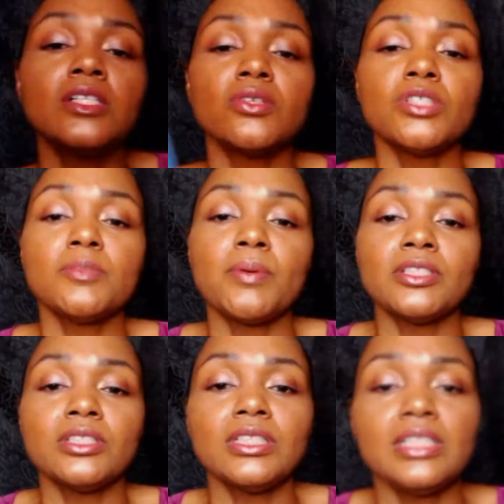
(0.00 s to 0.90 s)
So
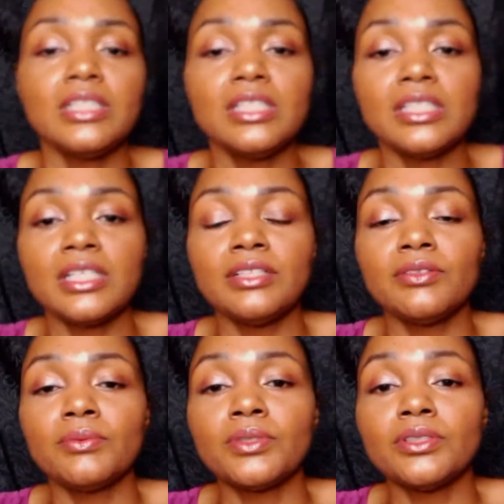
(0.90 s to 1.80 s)
especially in the state of
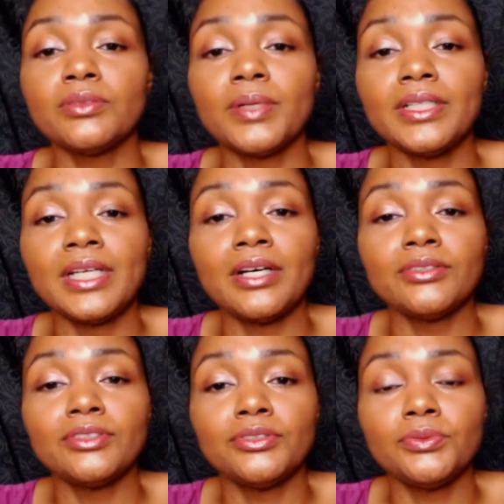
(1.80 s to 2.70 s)
the world right now,
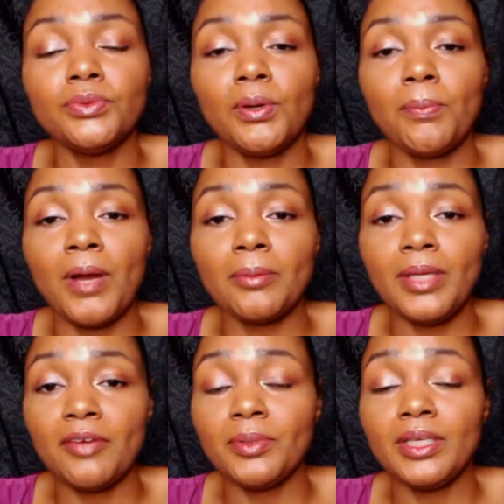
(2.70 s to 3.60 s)
you probably
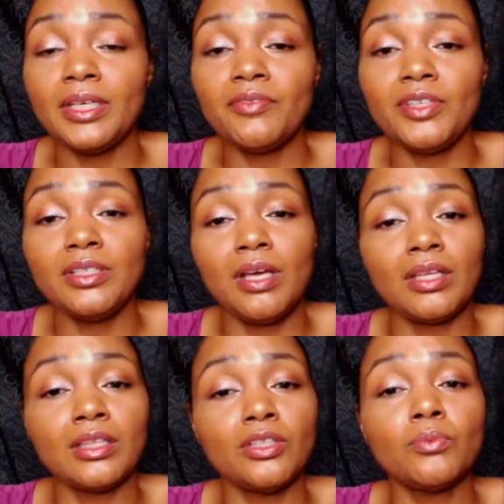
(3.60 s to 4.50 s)
have been given a
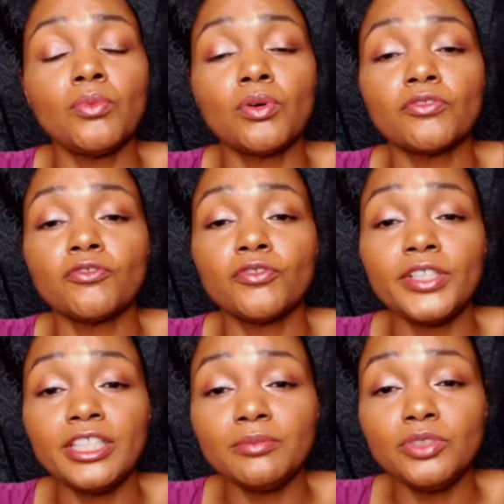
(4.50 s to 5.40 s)
little more
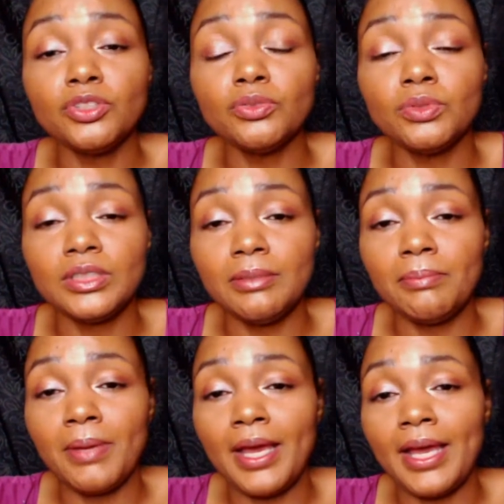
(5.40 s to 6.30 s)
freedom to sit
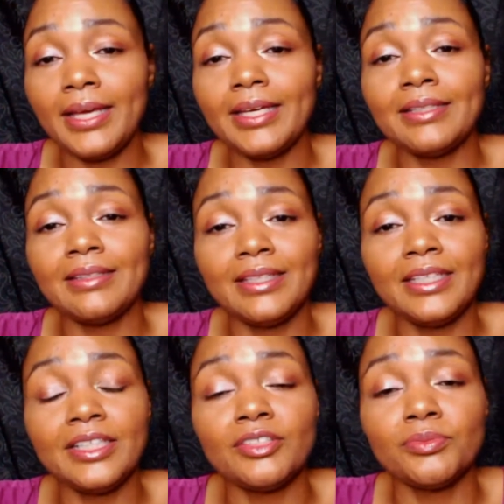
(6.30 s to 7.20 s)
back and
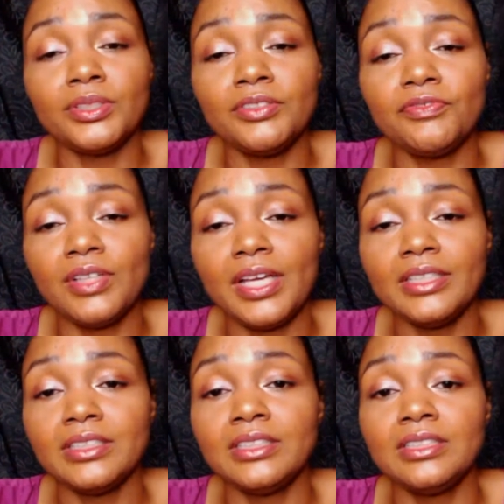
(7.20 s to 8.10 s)
think and
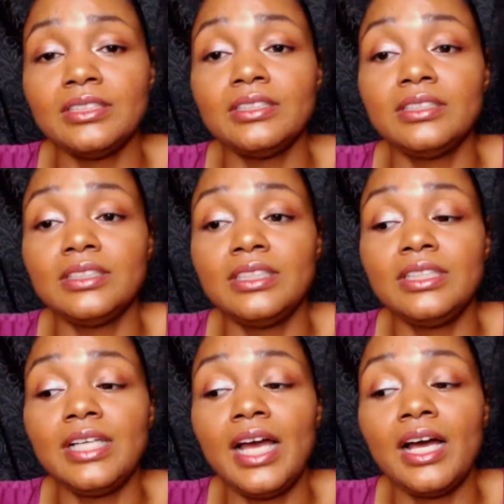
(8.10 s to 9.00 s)
reflect and
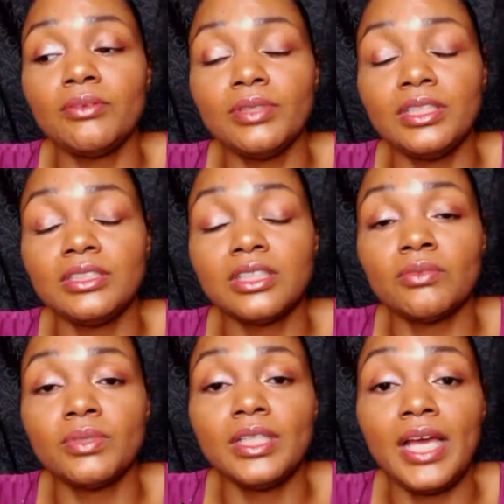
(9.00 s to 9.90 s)
see how things
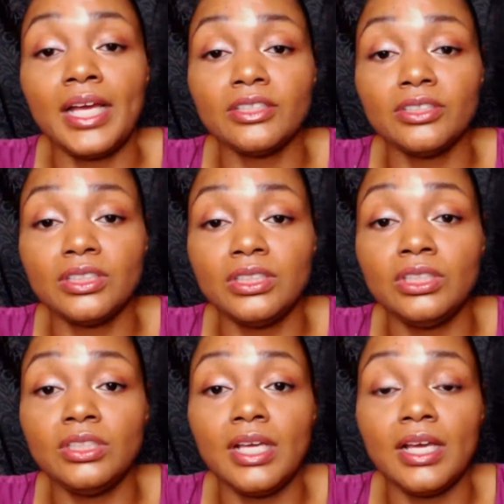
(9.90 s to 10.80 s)
are really actually
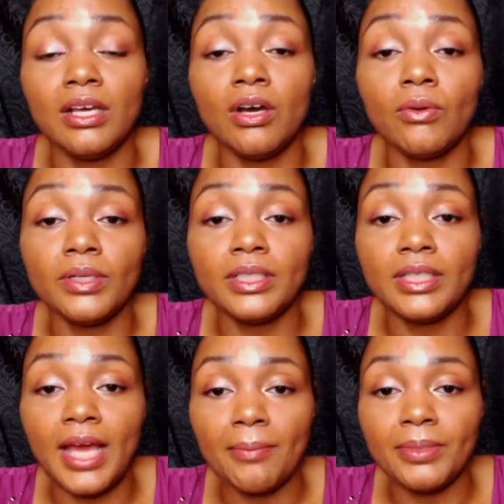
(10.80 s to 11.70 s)
going
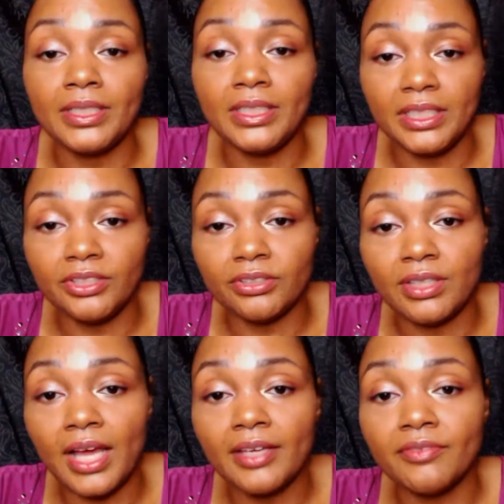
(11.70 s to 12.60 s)
and happening in your
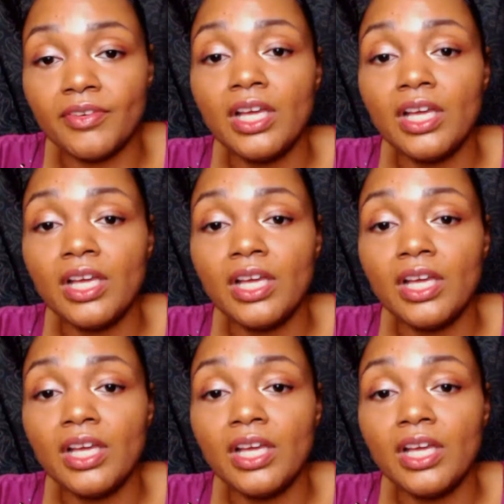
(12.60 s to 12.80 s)
life.